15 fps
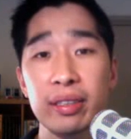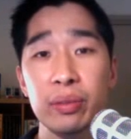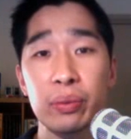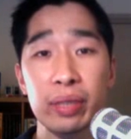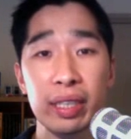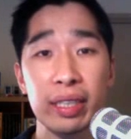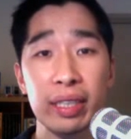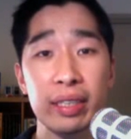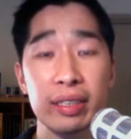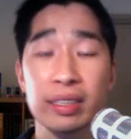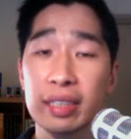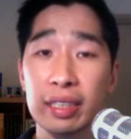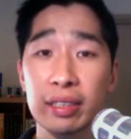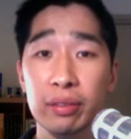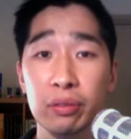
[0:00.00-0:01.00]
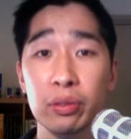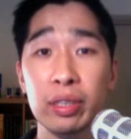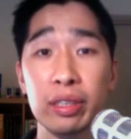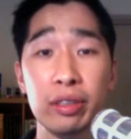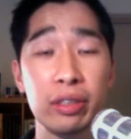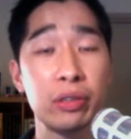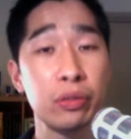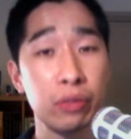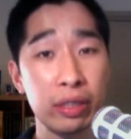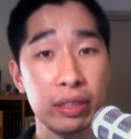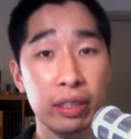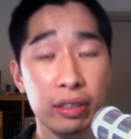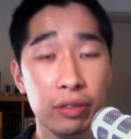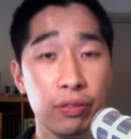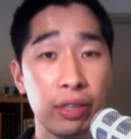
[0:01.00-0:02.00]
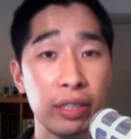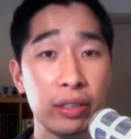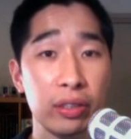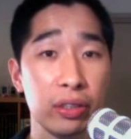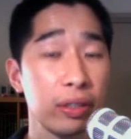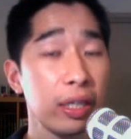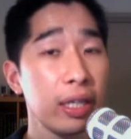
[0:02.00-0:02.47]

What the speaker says: we're going to see some really good results very soon.